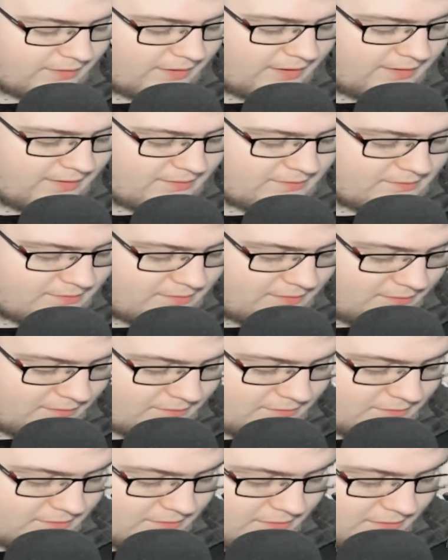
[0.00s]

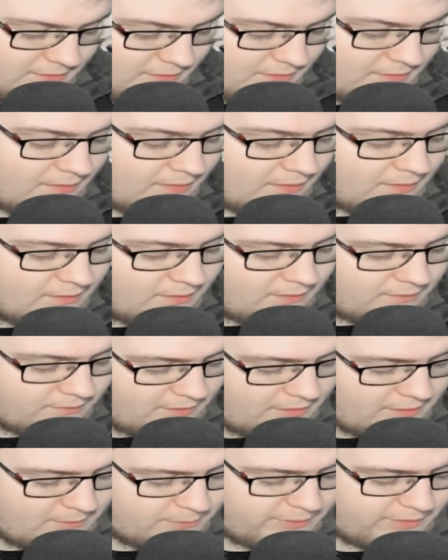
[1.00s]
AT&T,
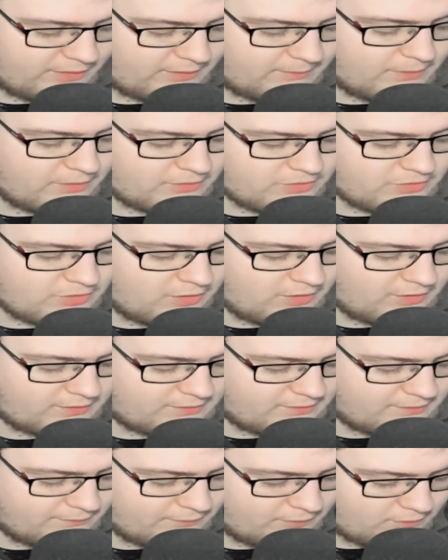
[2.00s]
they pay a much higher
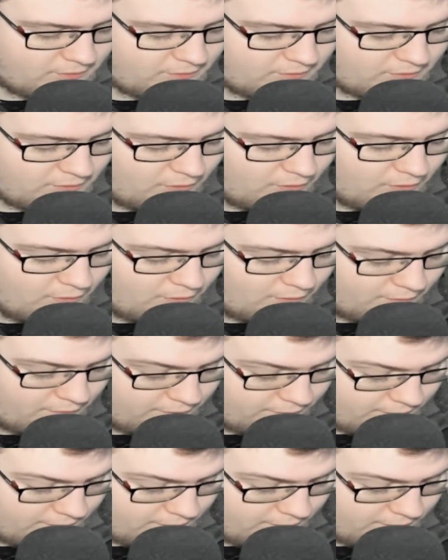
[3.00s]
dividend of